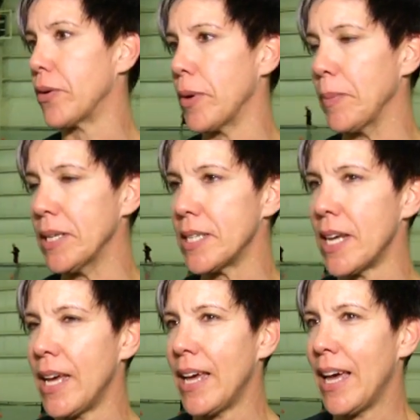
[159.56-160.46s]
equipment,
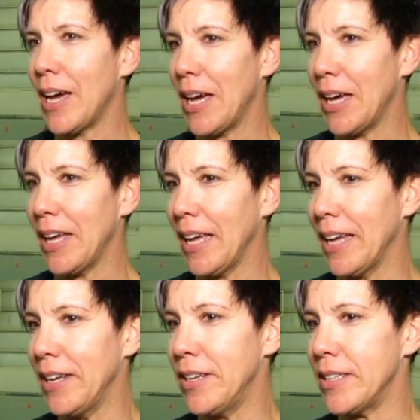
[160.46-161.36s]
uh,
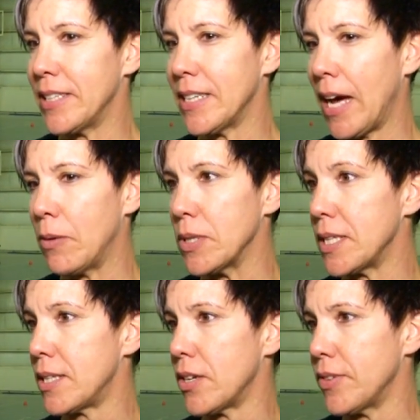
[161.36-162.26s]
and I was
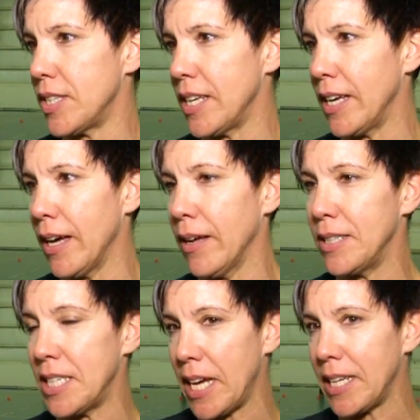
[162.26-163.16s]
servicing a
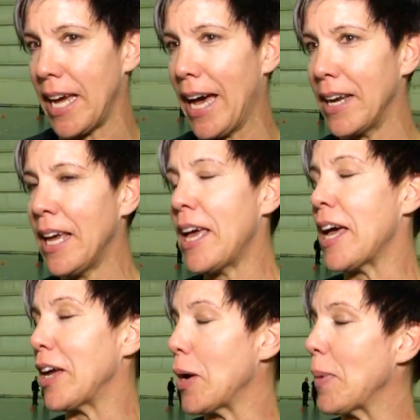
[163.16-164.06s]
D8 Cat,
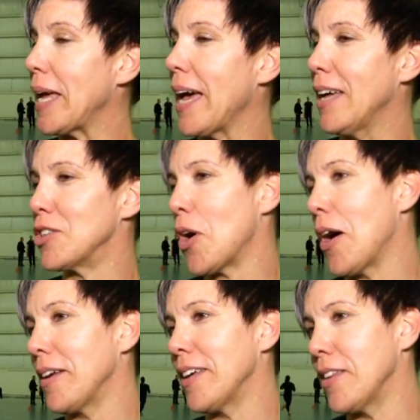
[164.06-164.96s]
and I got my hand
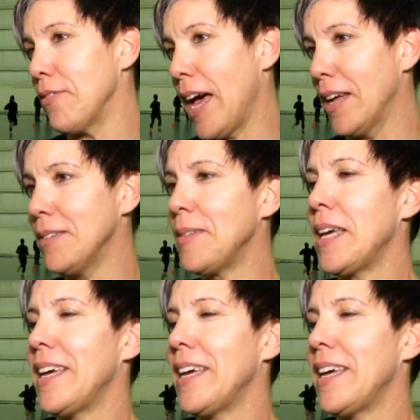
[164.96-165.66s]
caught in the fan,